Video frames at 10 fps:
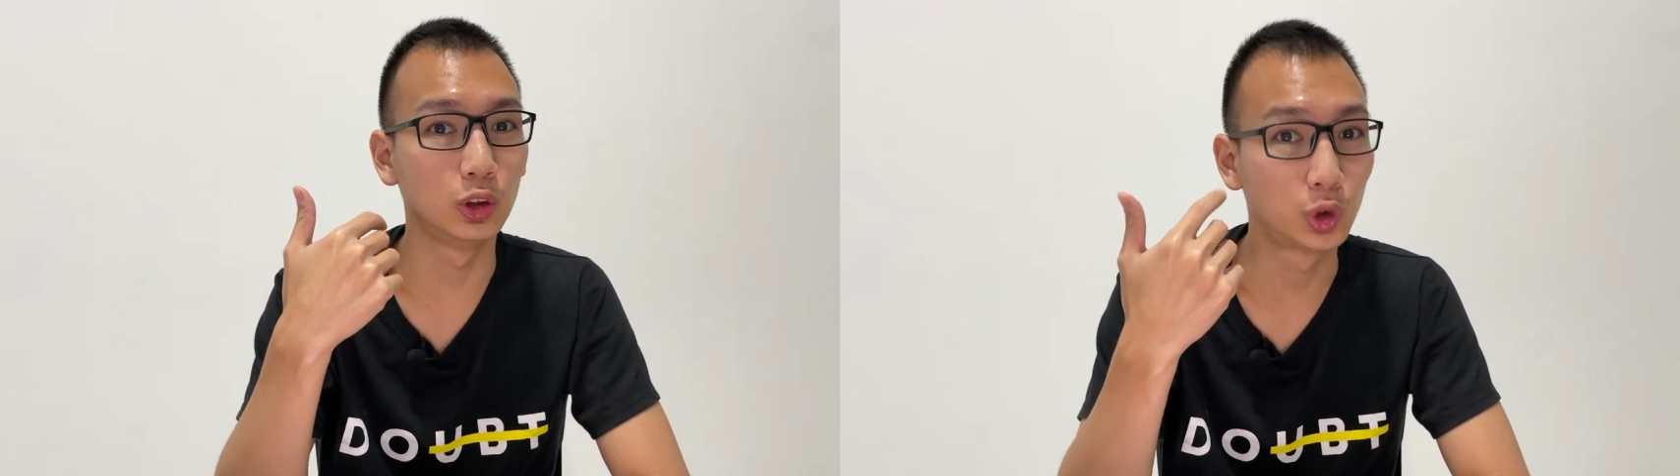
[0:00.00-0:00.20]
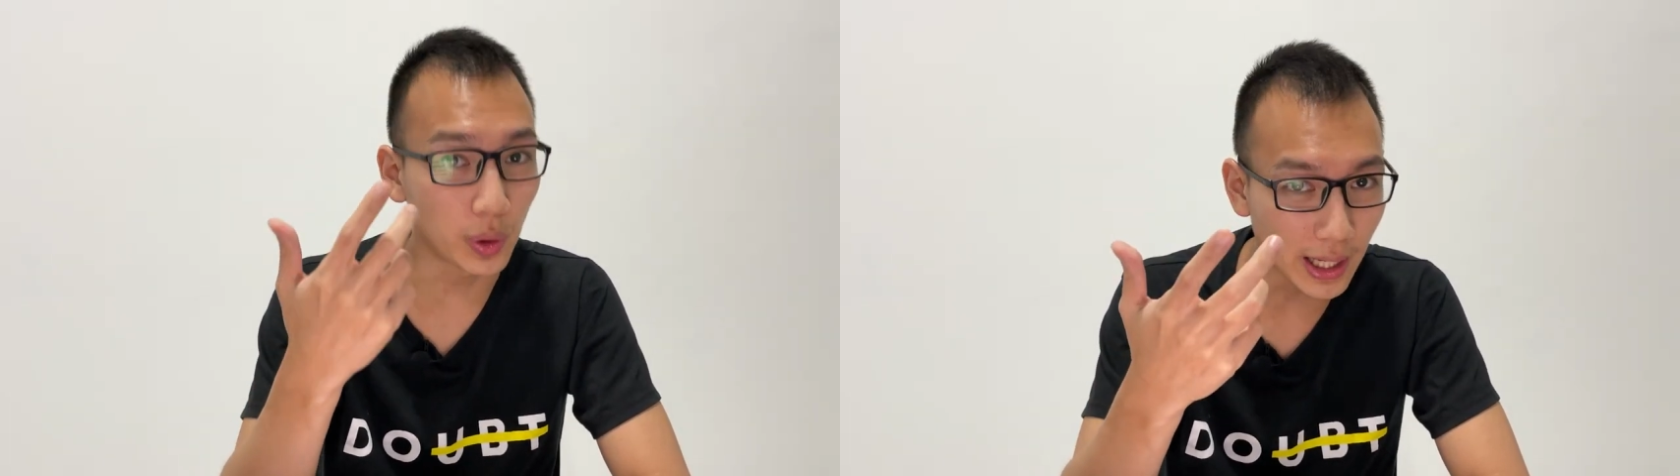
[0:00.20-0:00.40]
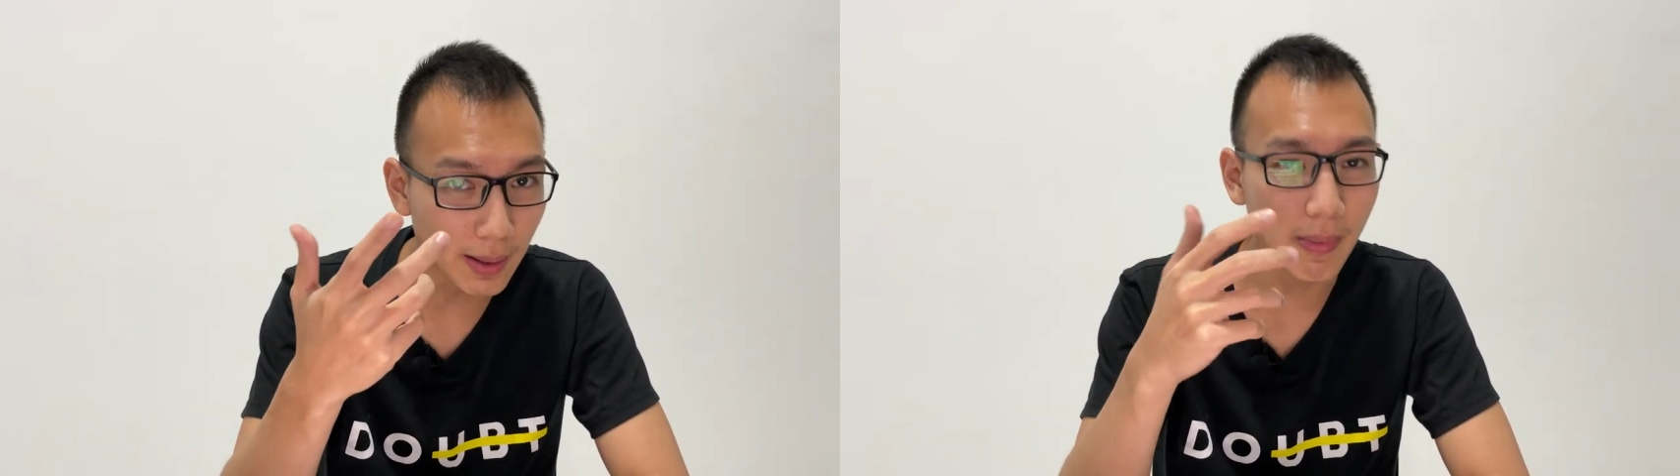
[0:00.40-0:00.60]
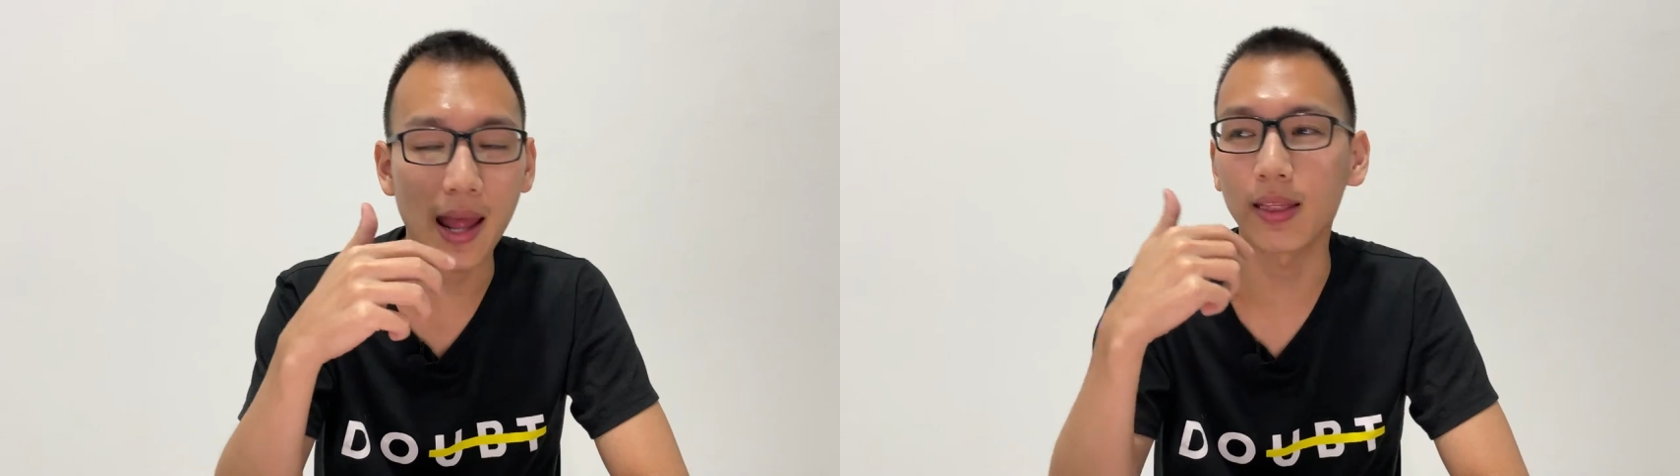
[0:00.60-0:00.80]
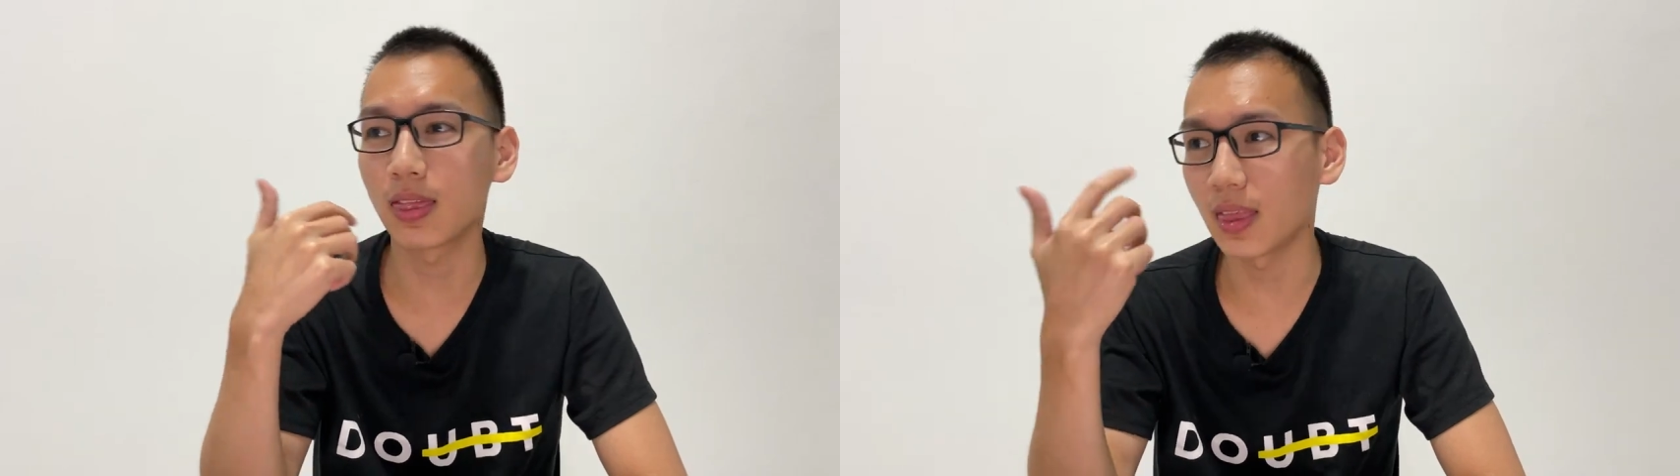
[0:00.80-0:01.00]
dream
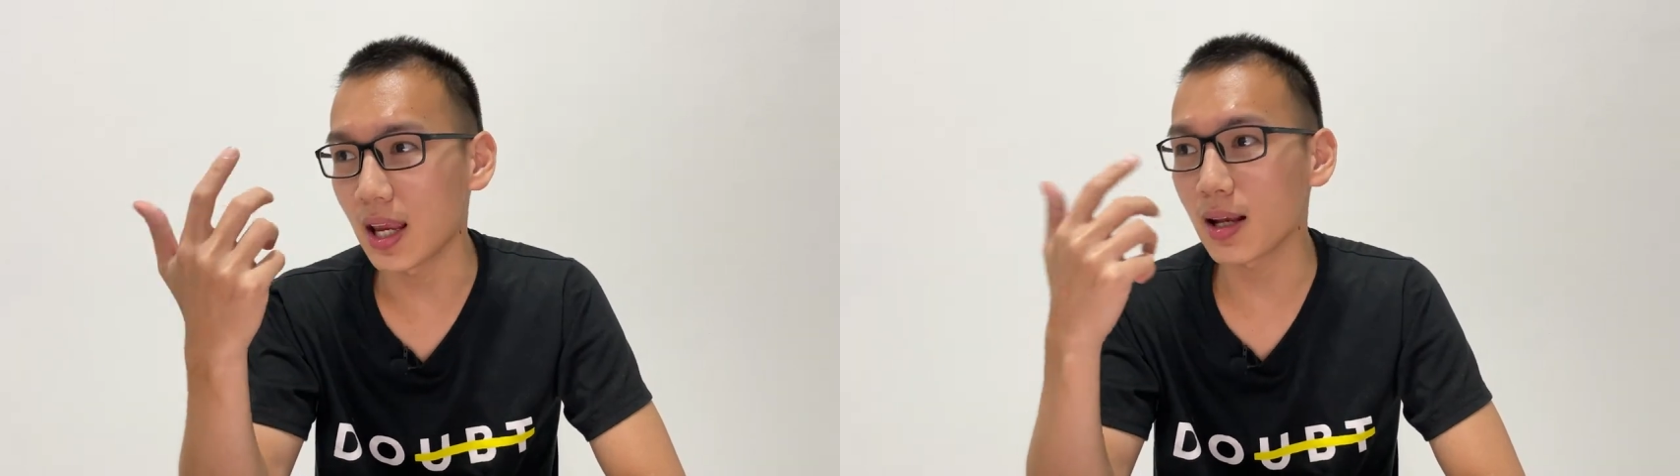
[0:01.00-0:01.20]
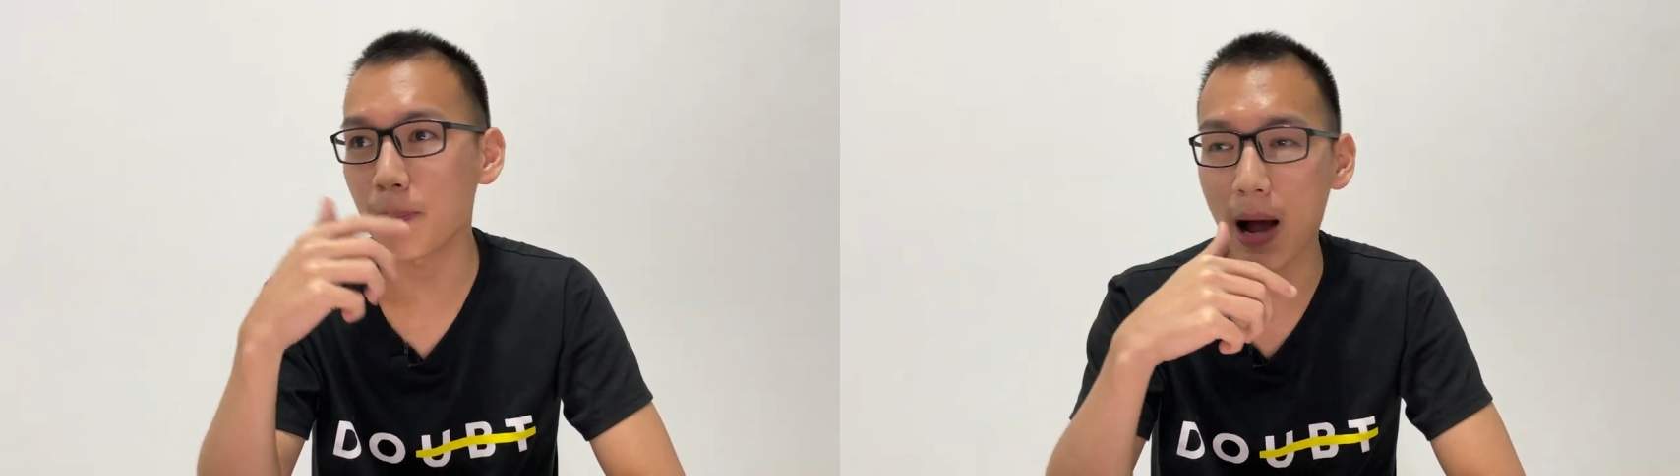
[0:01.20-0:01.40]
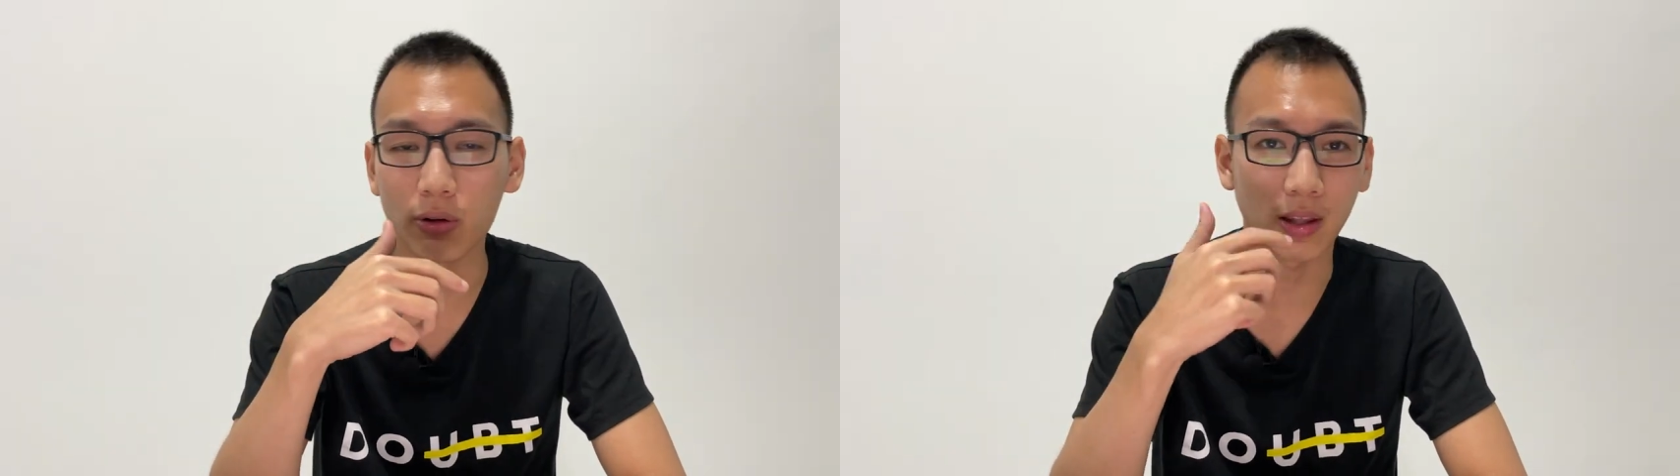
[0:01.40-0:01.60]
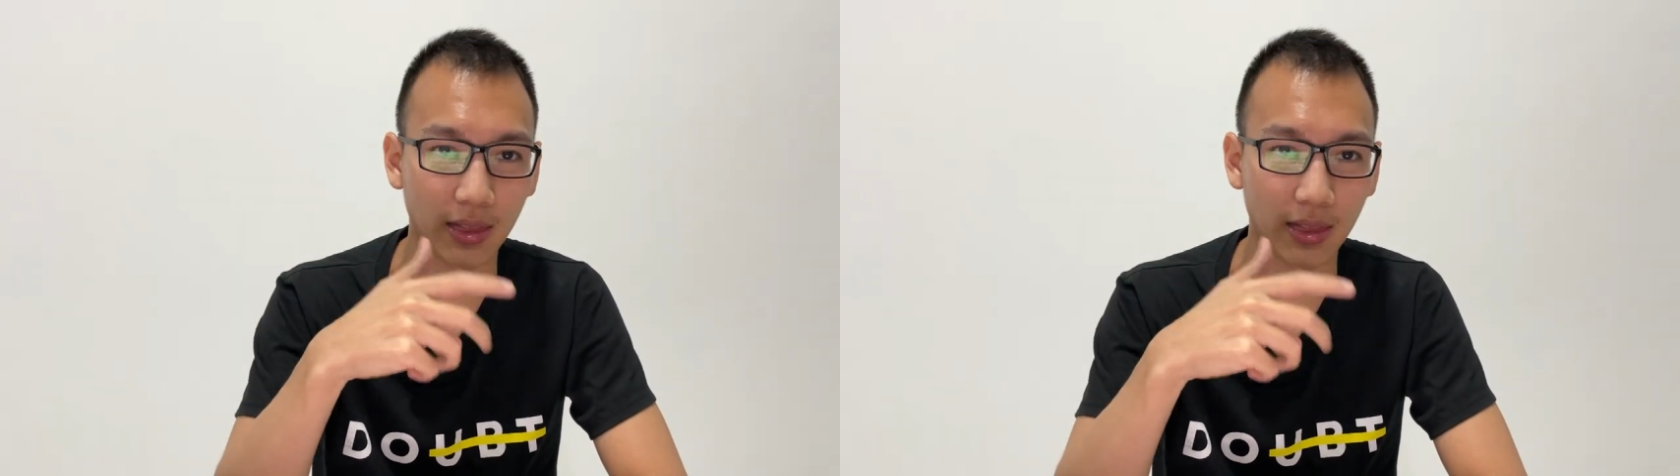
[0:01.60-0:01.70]
and think about